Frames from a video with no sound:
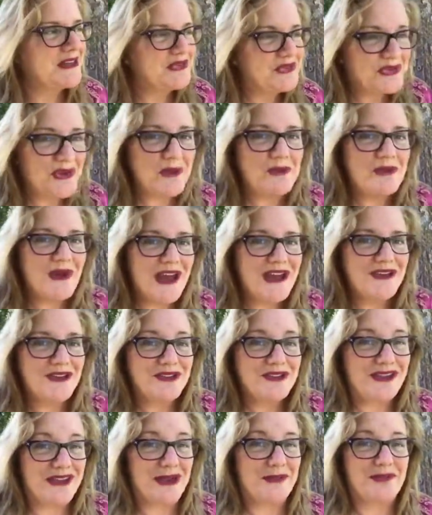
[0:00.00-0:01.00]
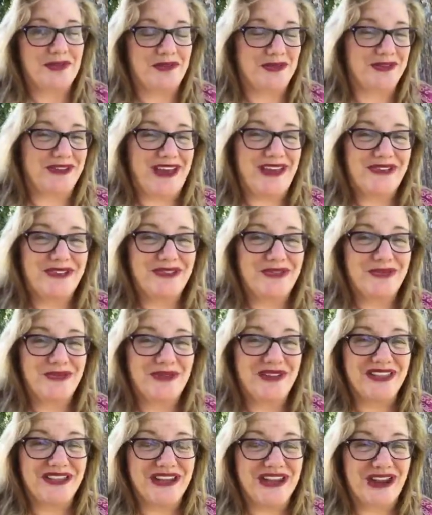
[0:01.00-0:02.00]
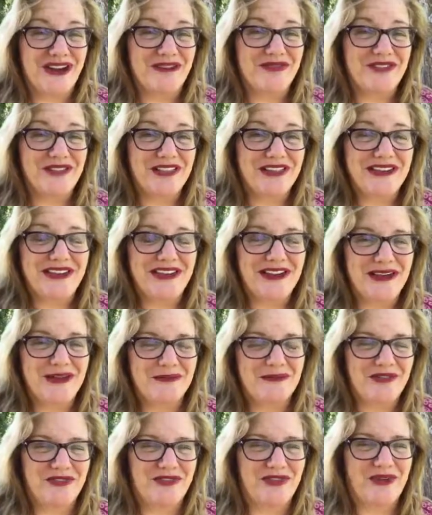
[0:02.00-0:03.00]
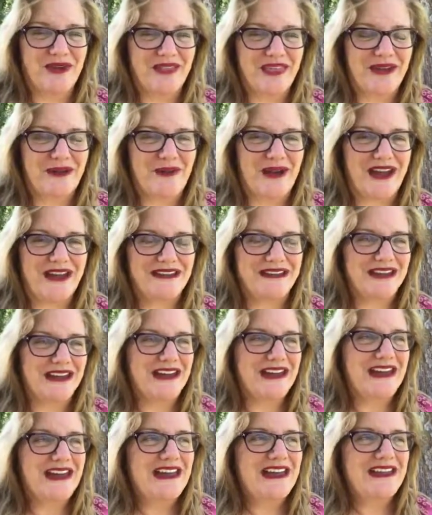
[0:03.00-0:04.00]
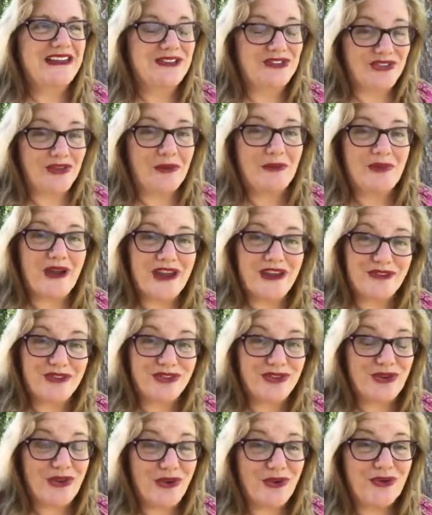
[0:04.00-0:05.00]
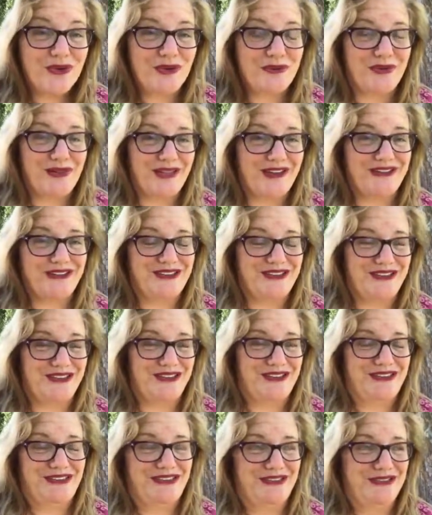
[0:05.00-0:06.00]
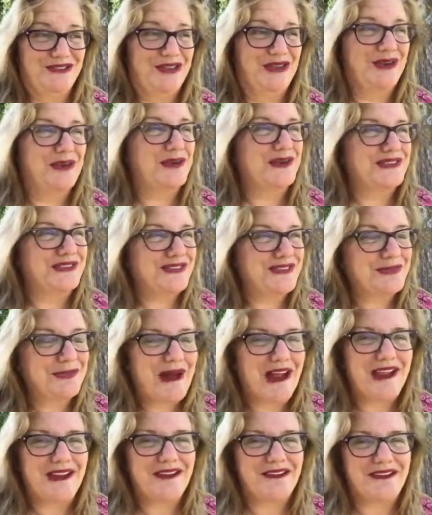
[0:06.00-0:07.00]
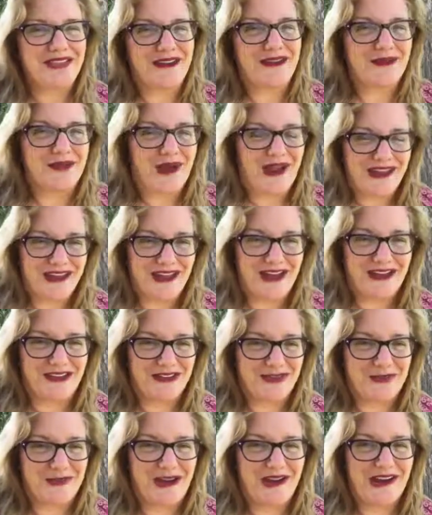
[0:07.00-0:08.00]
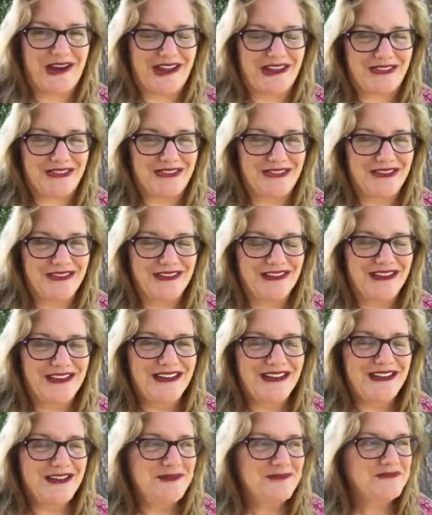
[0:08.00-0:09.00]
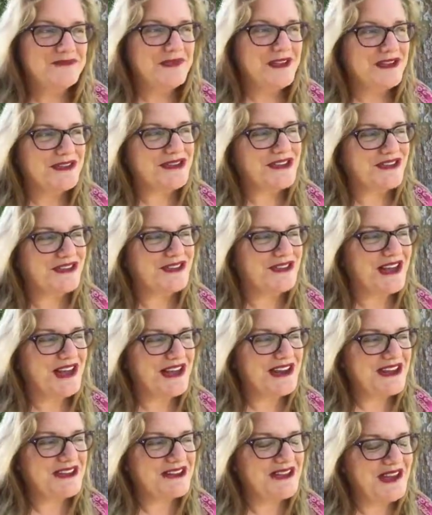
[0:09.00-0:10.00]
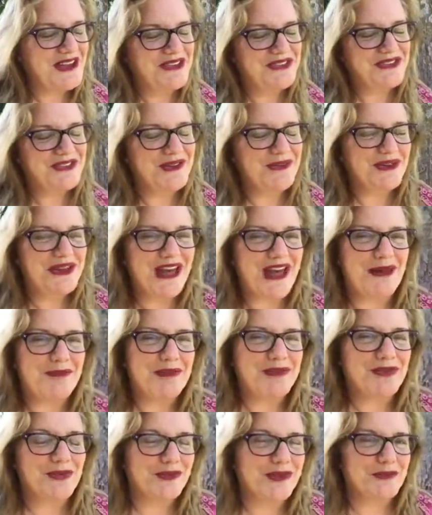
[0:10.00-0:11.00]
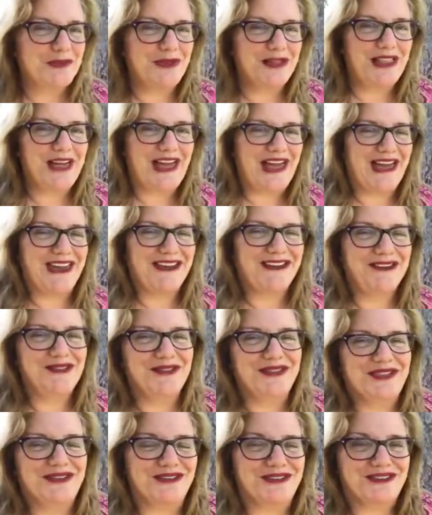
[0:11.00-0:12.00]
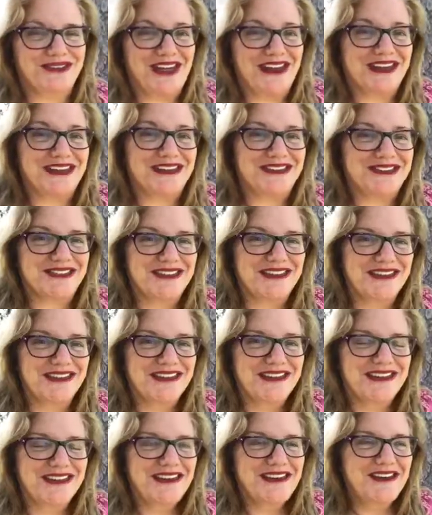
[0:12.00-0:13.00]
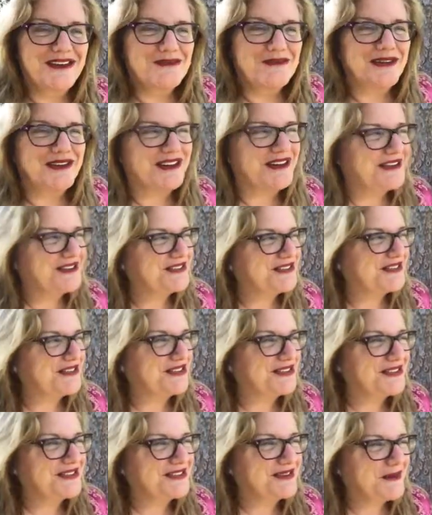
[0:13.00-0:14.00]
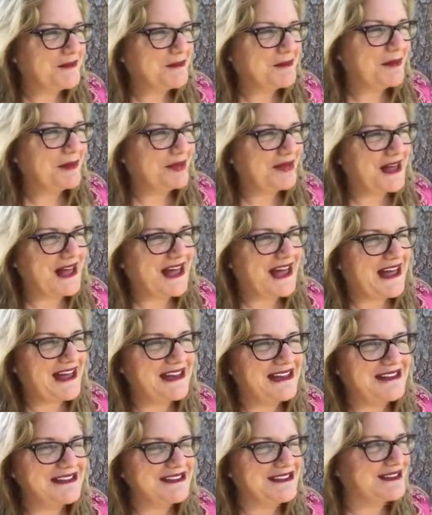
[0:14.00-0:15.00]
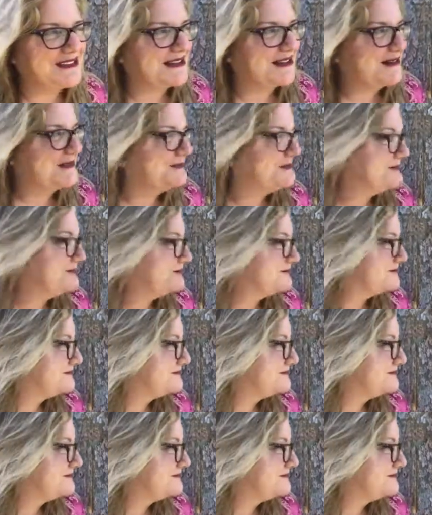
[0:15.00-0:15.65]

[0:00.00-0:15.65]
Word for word: Some writers set up their desks really carefully before they write. Some writers go to places to inspire their writing experience. Just kind of see what happens when you play with your settings because it's as simple as um,